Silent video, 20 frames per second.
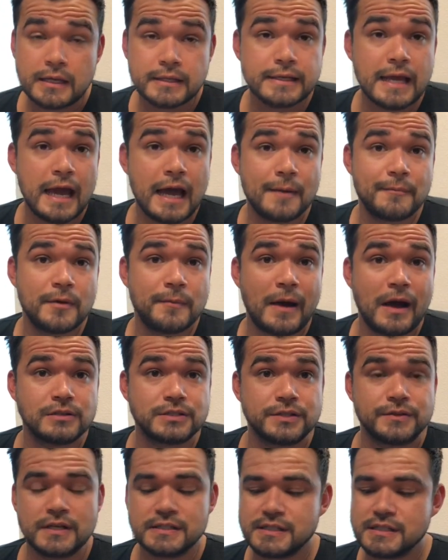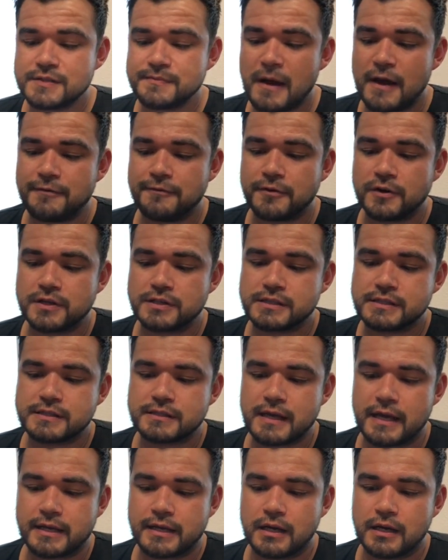Yeah, I'm about to. This is my
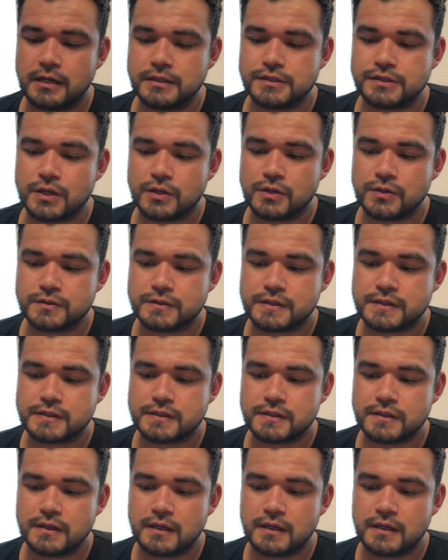first like adults,